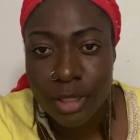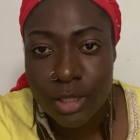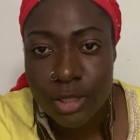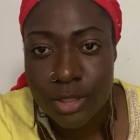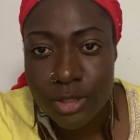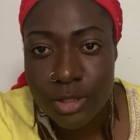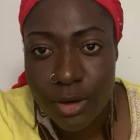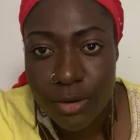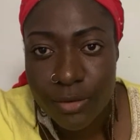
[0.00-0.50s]

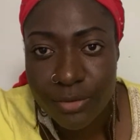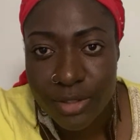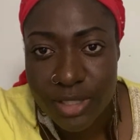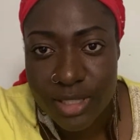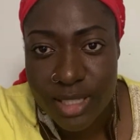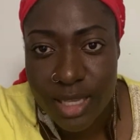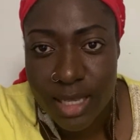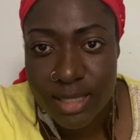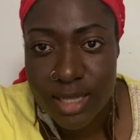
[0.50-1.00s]
Theophil
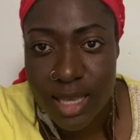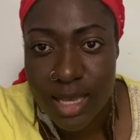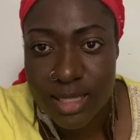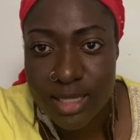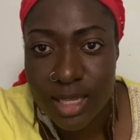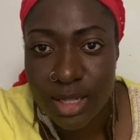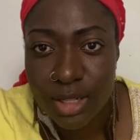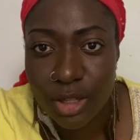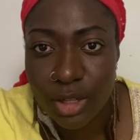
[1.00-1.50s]
said, thanks
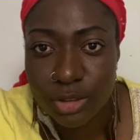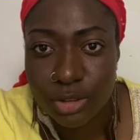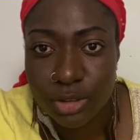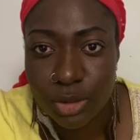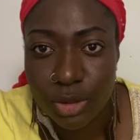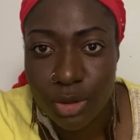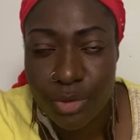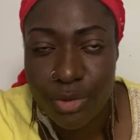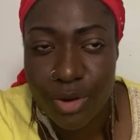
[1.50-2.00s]
a lot,
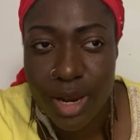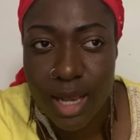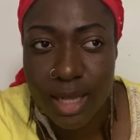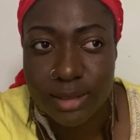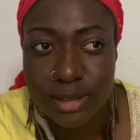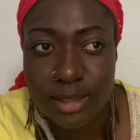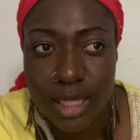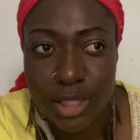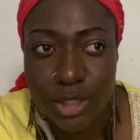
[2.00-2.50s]
Gloria.
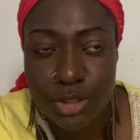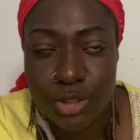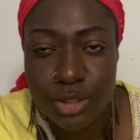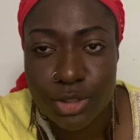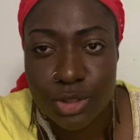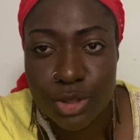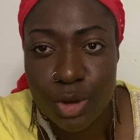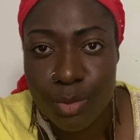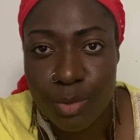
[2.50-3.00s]
Thank you
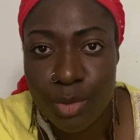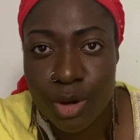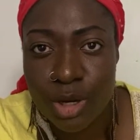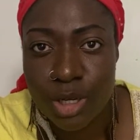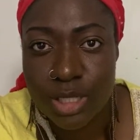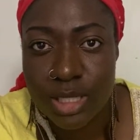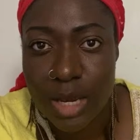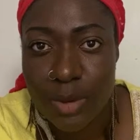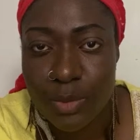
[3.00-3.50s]
so
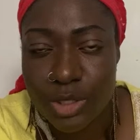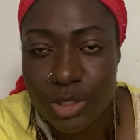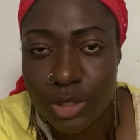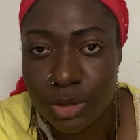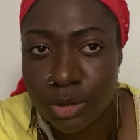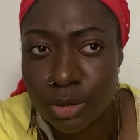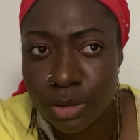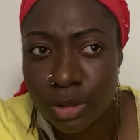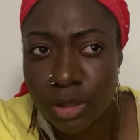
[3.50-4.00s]
much. I wish you
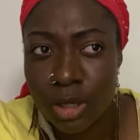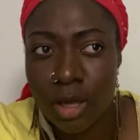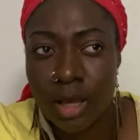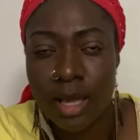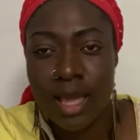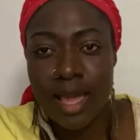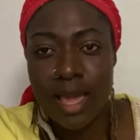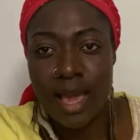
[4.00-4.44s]
good luck.